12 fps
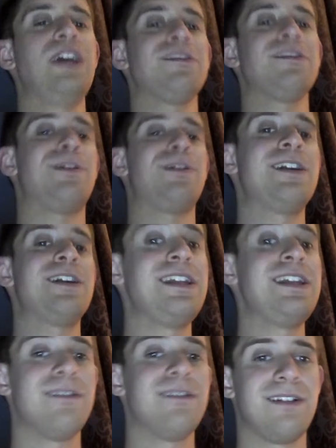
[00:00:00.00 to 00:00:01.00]

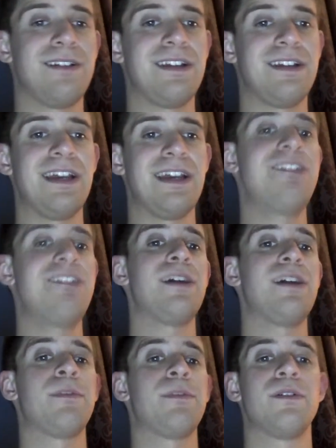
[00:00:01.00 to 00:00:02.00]
Party ended
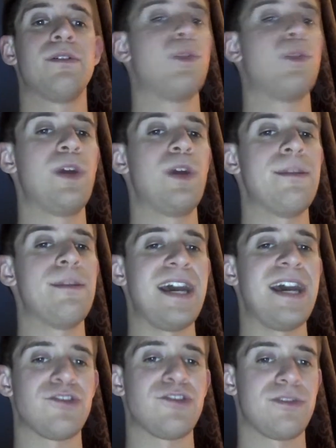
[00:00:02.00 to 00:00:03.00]
up winning the
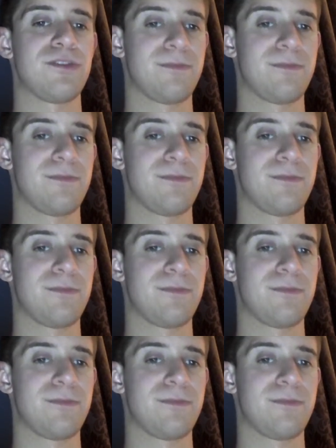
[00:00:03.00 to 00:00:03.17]
match.